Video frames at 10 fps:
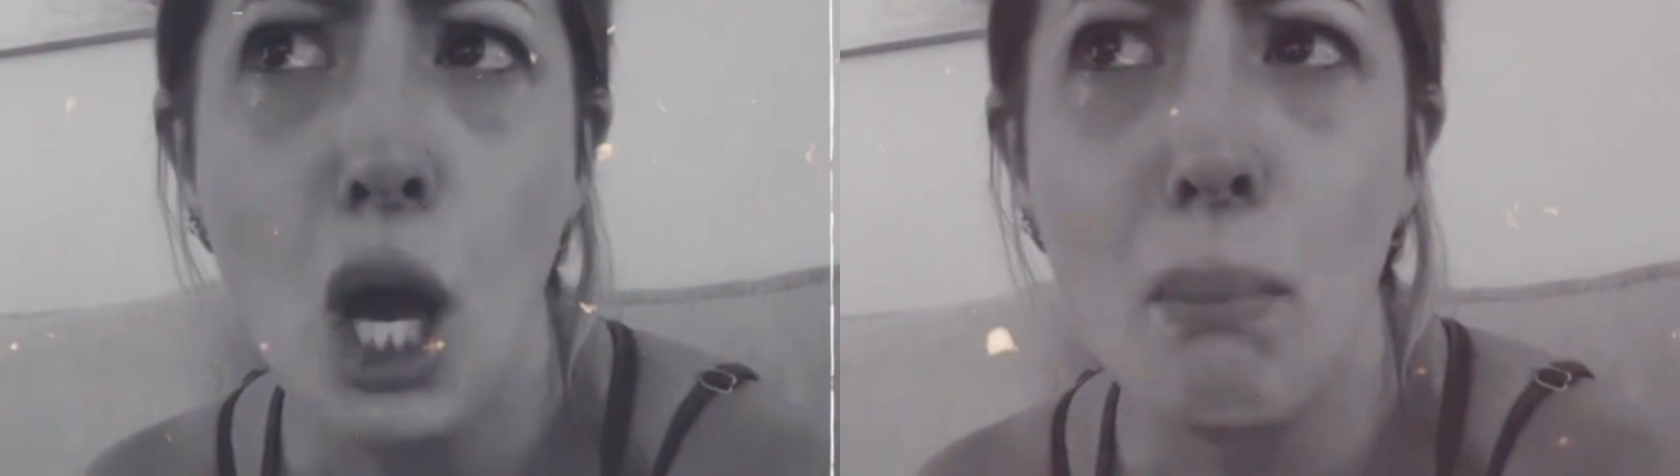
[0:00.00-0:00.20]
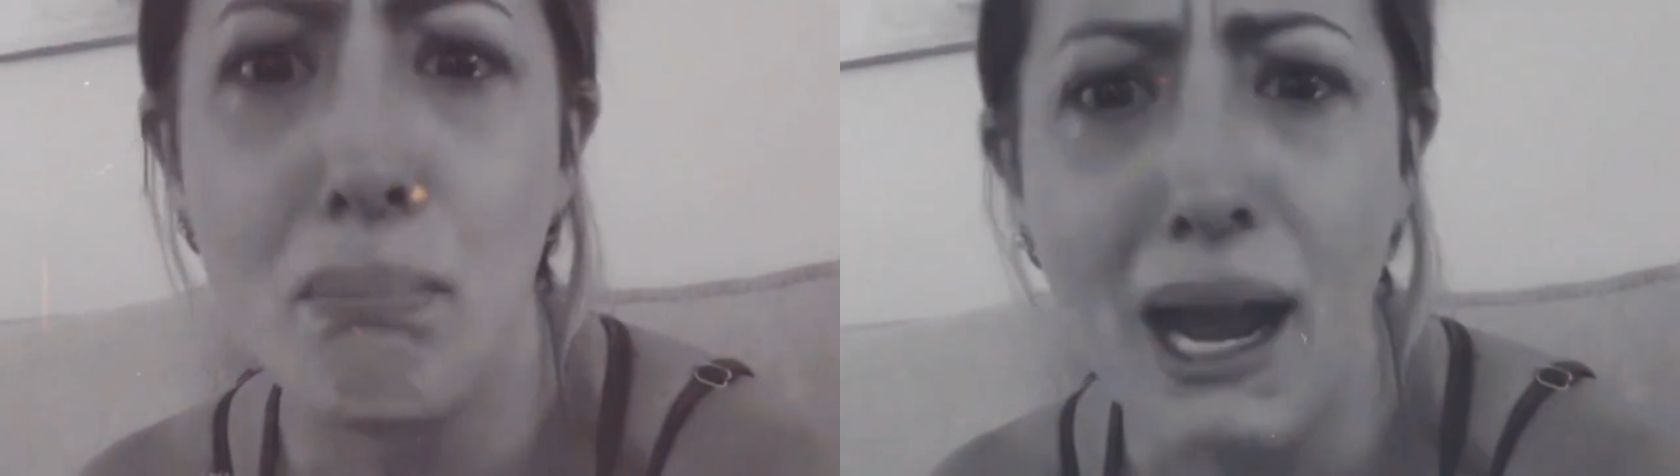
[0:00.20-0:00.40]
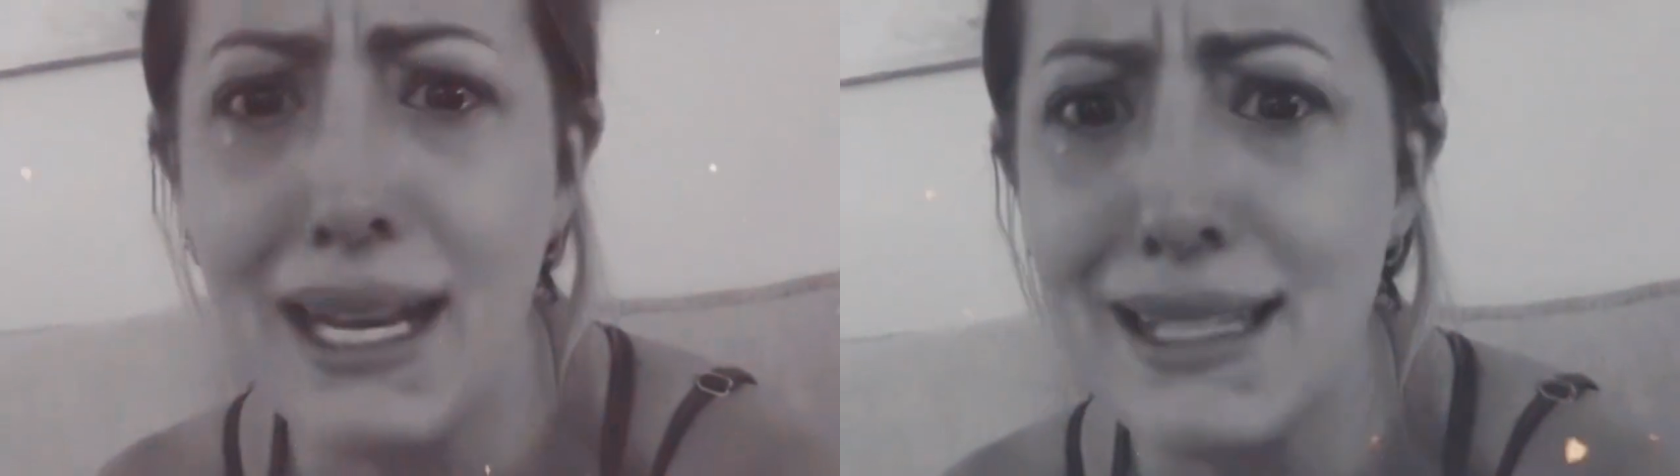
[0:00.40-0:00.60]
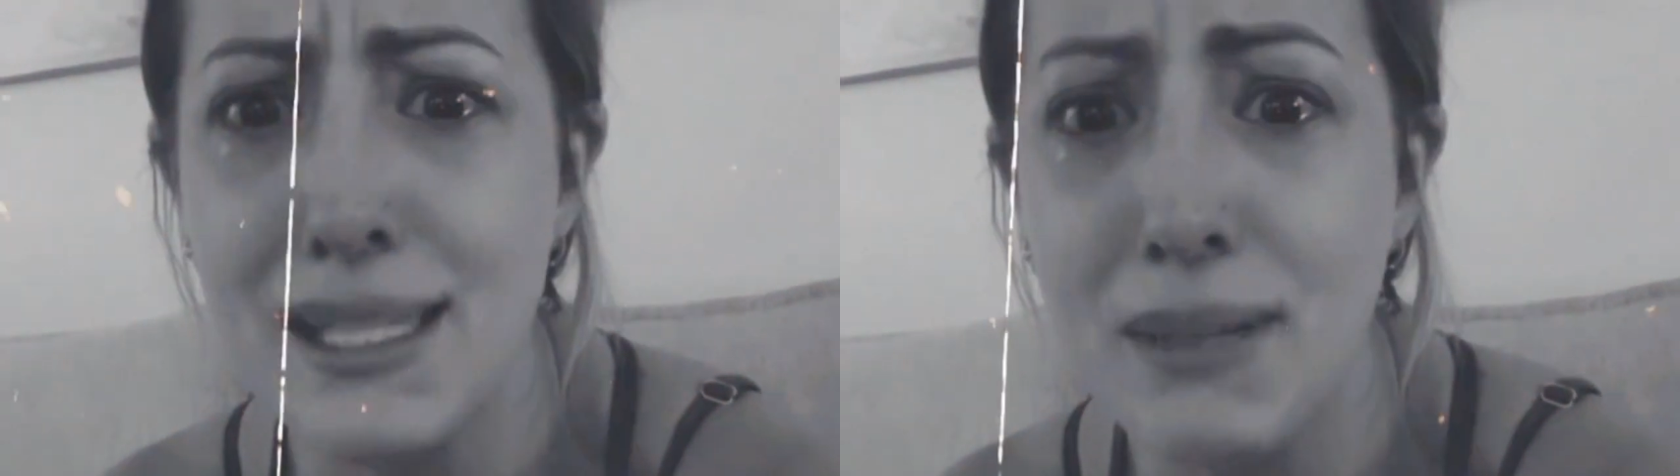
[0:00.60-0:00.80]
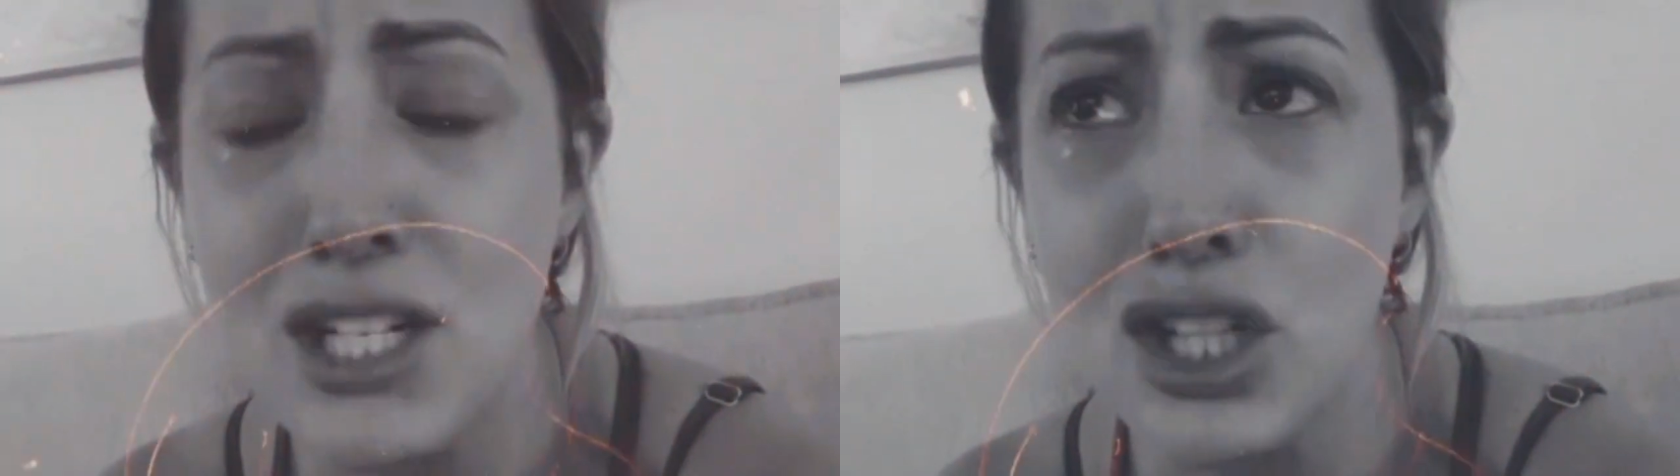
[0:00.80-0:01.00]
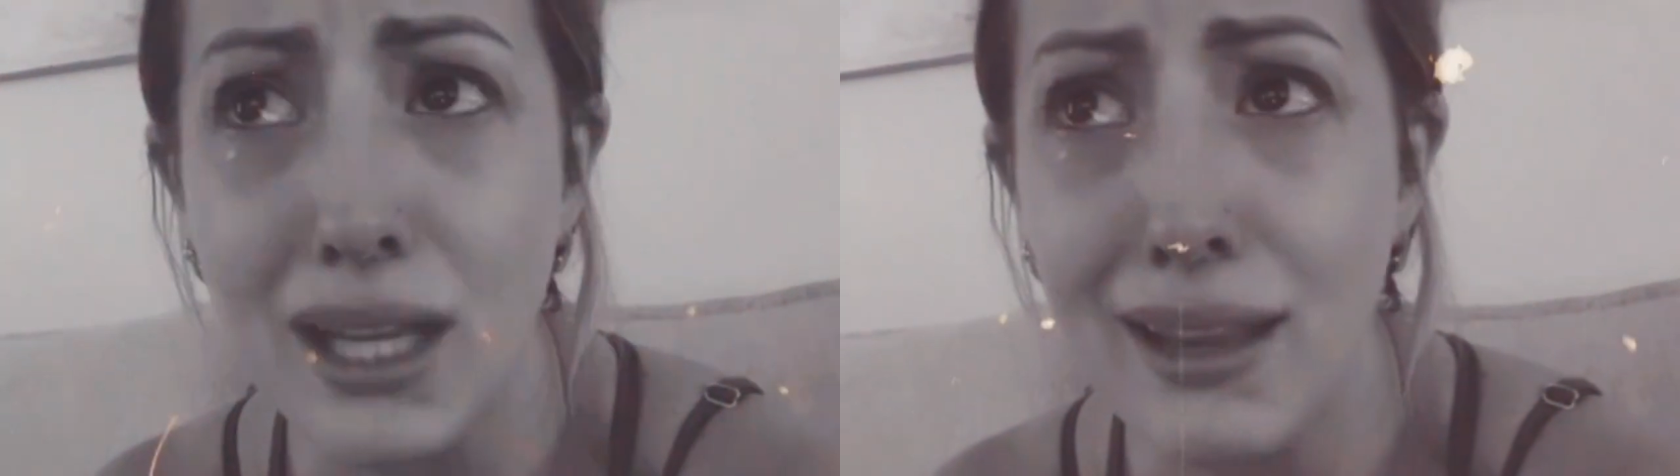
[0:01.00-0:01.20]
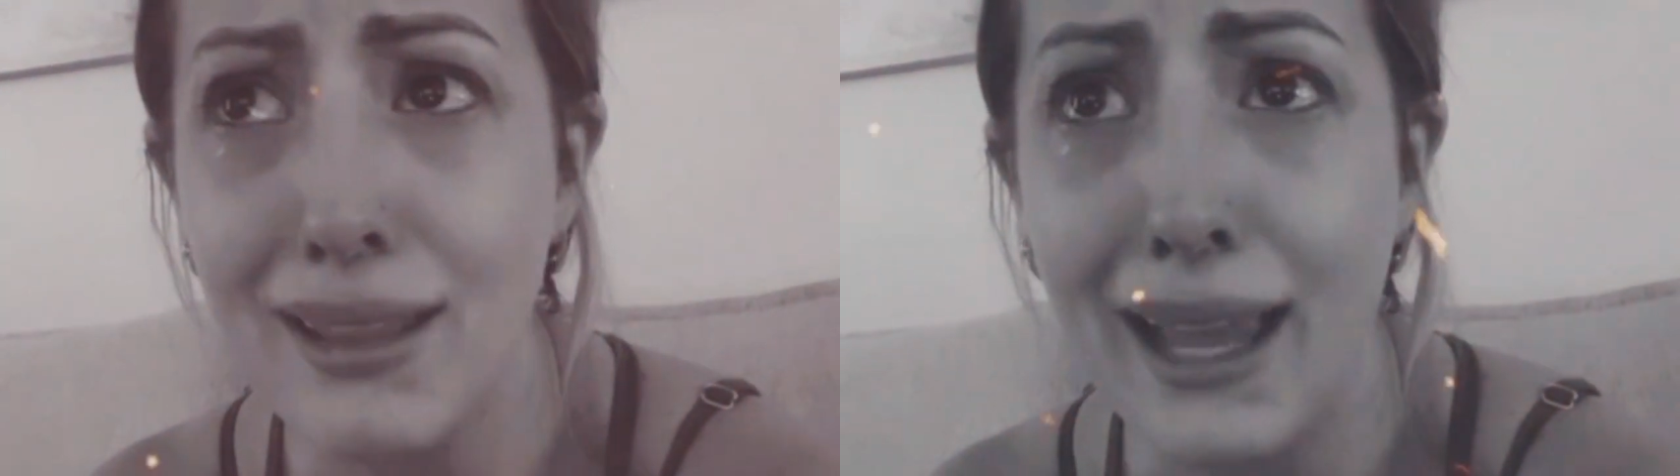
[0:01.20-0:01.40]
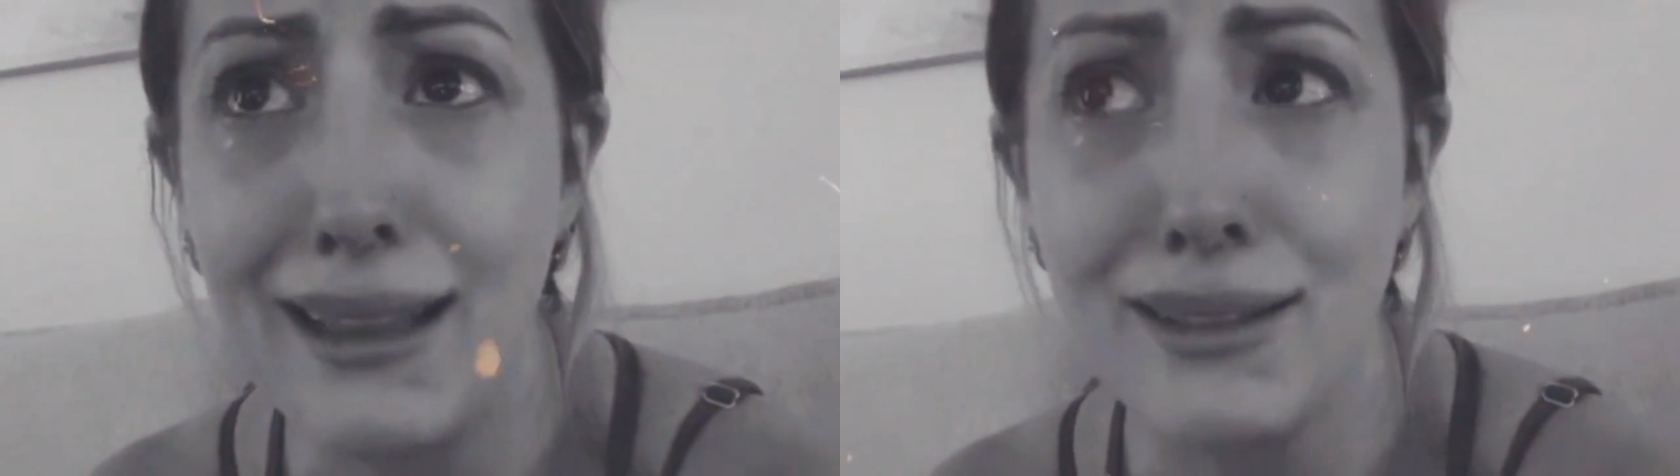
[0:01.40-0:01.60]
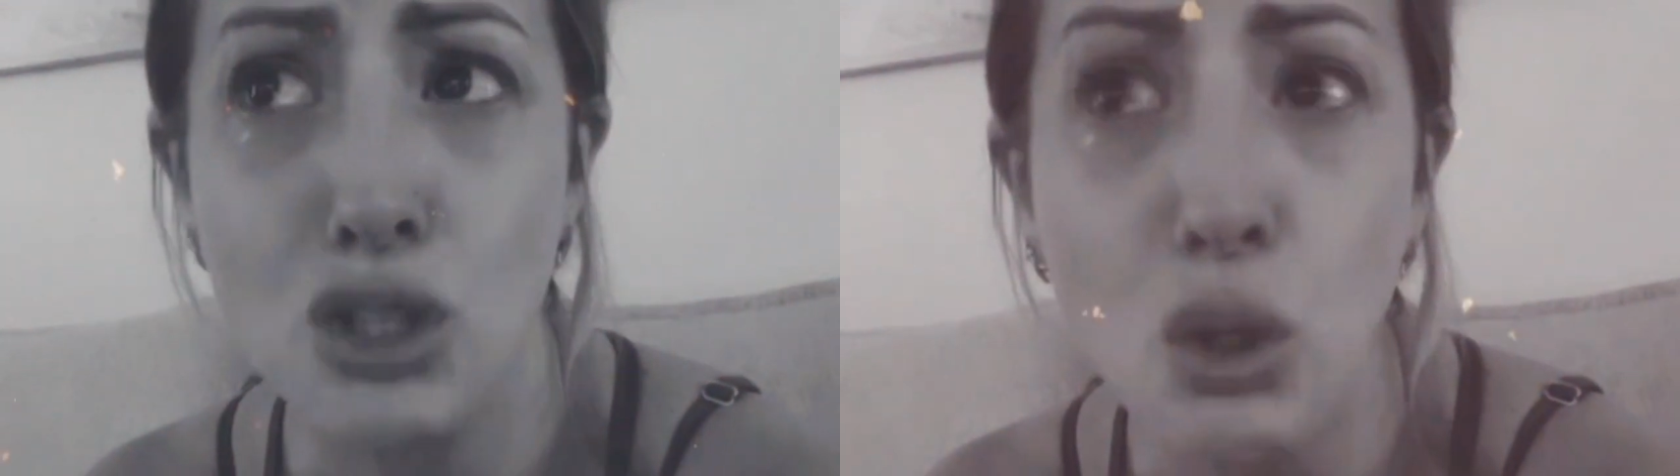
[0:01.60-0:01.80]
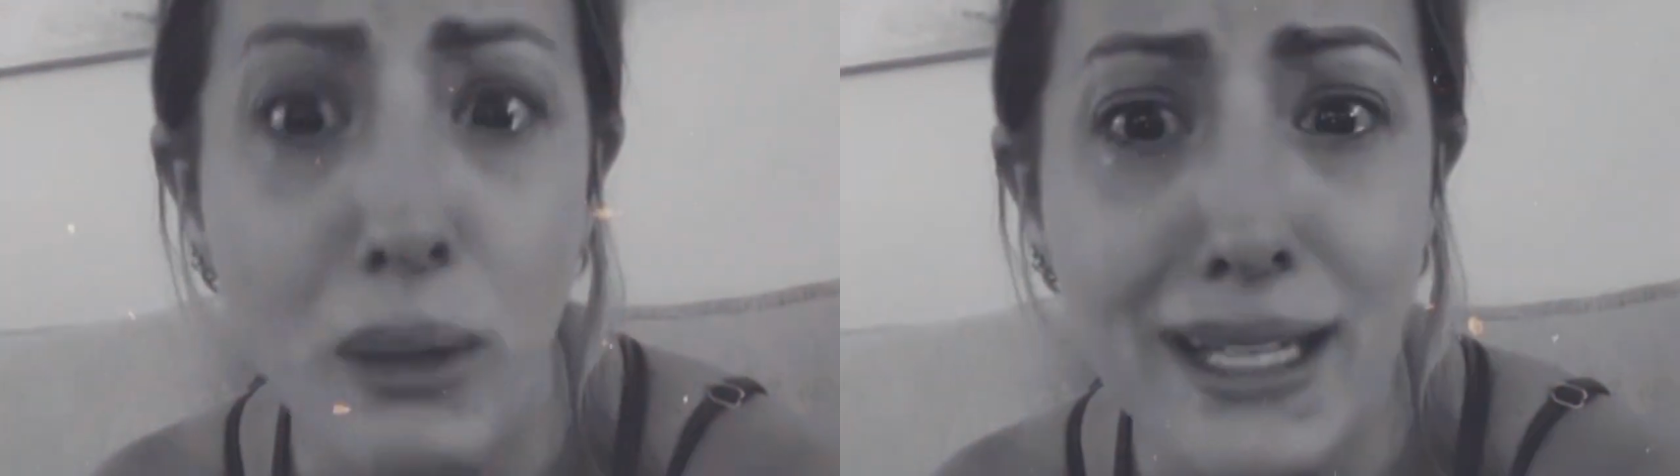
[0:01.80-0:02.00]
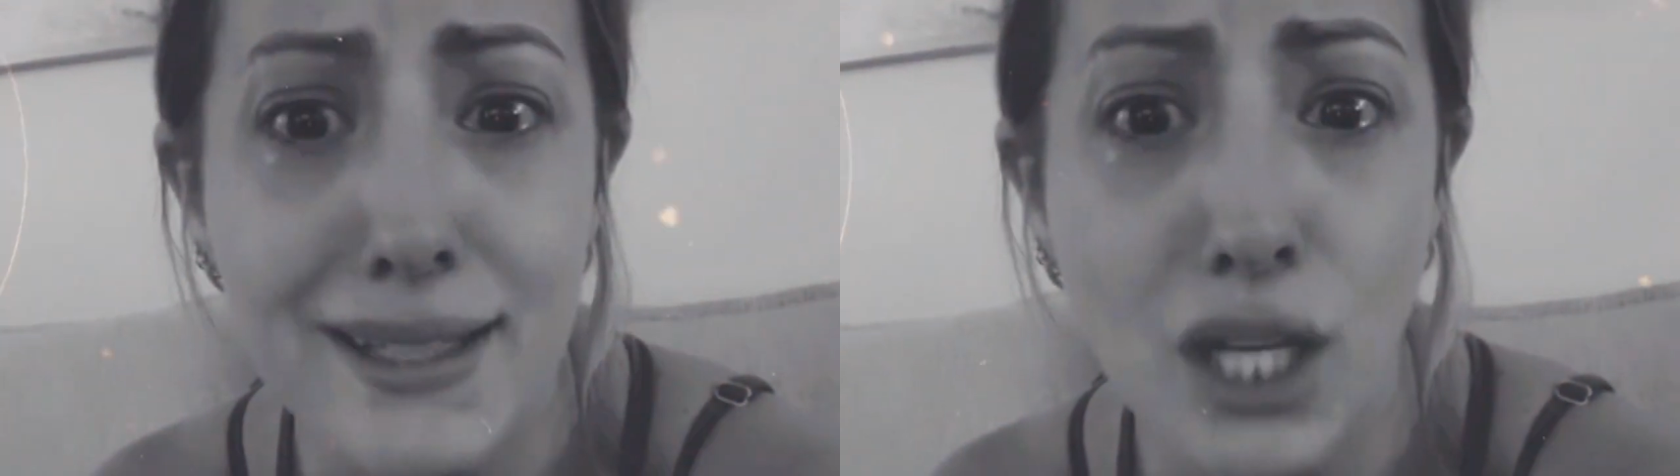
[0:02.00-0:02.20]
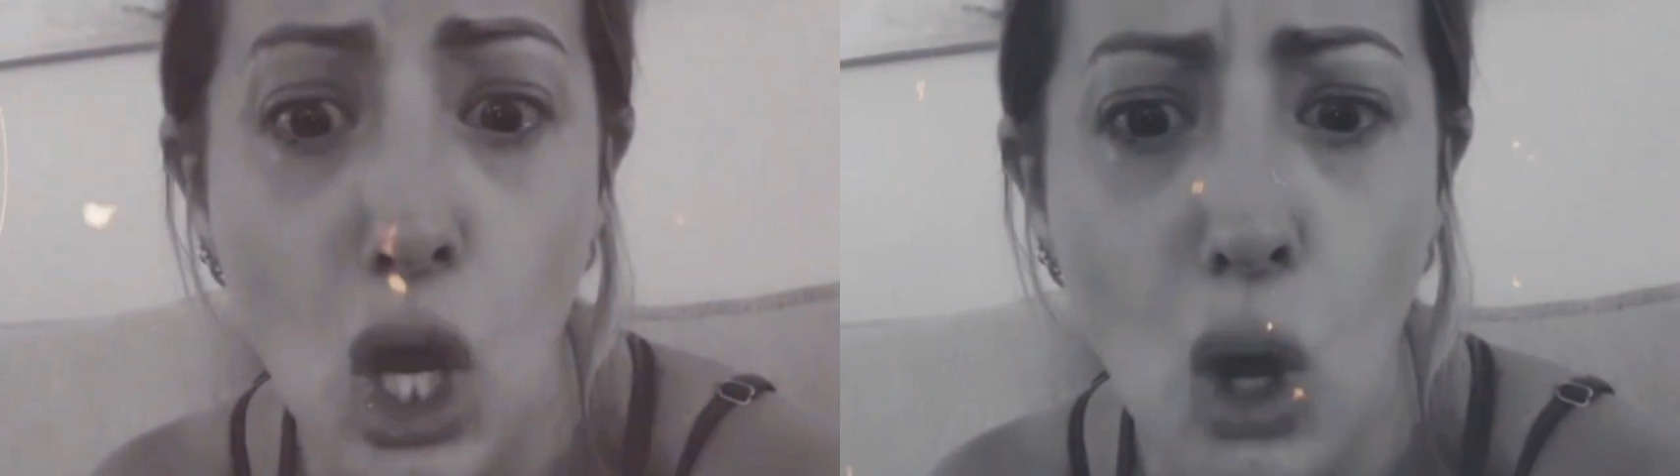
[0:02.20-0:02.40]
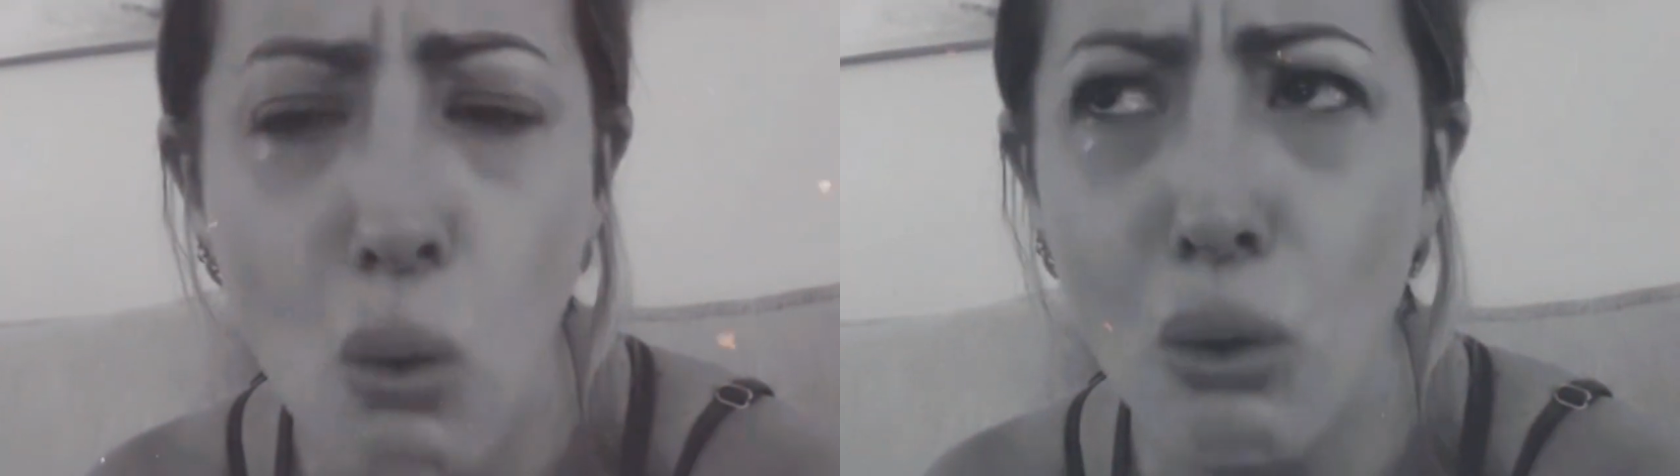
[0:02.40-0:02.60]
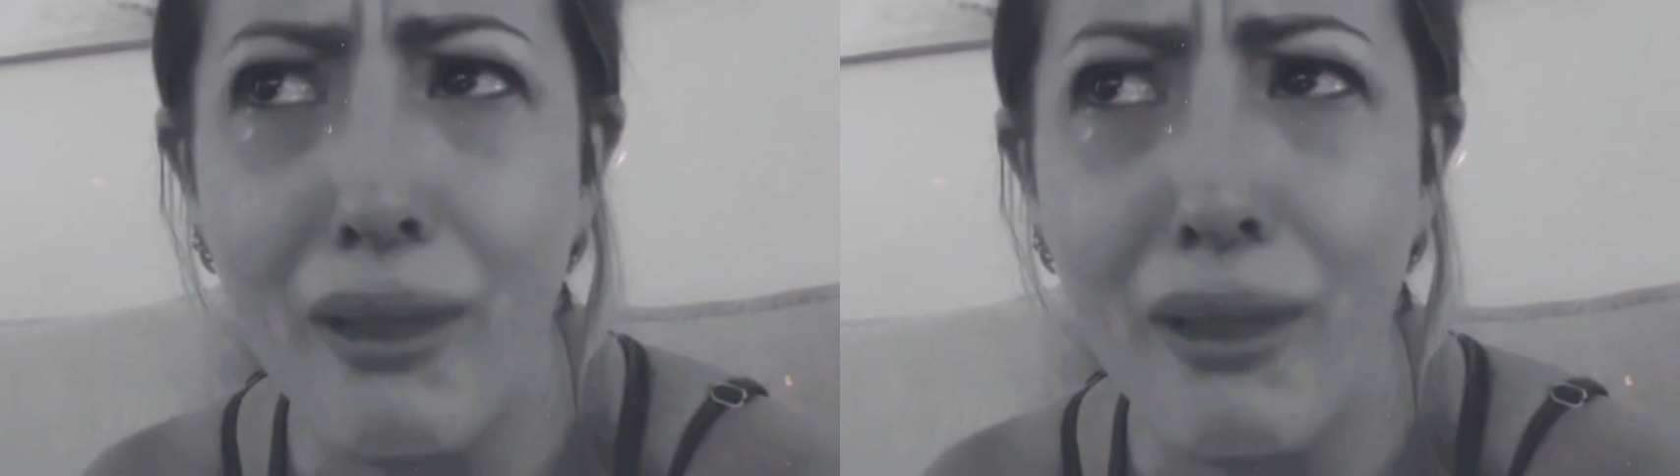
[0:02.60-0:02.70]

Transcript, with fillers: Biden's speech like 2 weeks ago